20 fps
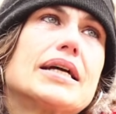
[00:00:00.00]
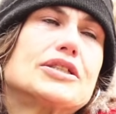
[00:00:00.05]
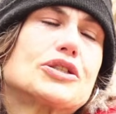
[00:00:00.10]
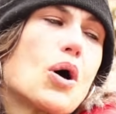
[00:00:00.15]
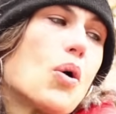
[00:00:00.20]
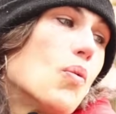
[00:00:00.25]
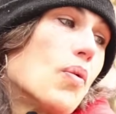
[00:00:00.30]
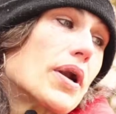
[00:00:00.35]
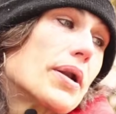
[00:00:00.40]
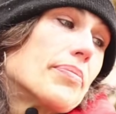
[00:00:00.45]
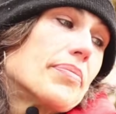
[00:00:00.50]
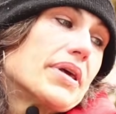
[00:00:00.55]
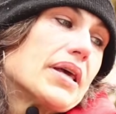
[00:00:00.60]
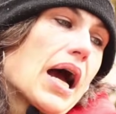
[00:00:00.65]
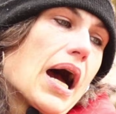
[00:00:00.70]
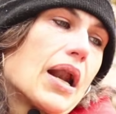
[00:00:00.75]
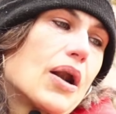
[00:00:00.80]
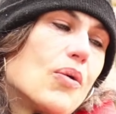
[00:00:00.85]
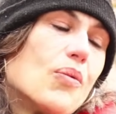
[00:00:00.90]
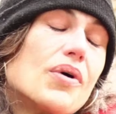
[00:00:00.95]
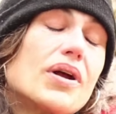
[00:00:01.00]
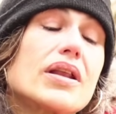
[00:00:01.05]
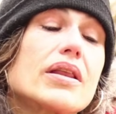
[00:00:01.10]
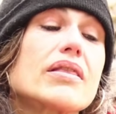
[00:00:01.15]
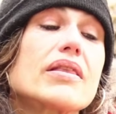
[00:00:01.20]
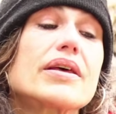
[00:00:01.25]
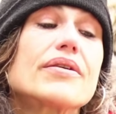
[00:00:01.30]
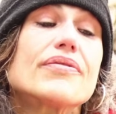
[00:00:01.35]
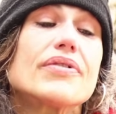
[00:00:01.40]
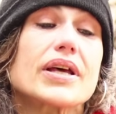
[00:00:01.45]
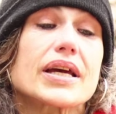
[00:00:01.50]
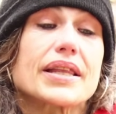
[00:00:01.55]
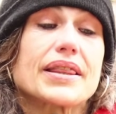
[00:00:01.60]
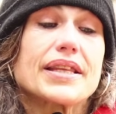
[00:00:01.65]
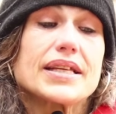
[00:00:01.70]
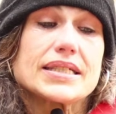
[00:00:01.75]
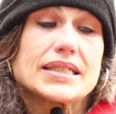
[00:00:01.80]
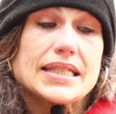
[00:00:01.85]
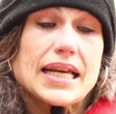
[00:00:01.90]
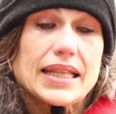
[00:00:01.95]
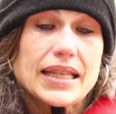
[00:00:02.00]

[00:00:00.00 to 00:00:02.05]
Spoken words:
don't want to live like this.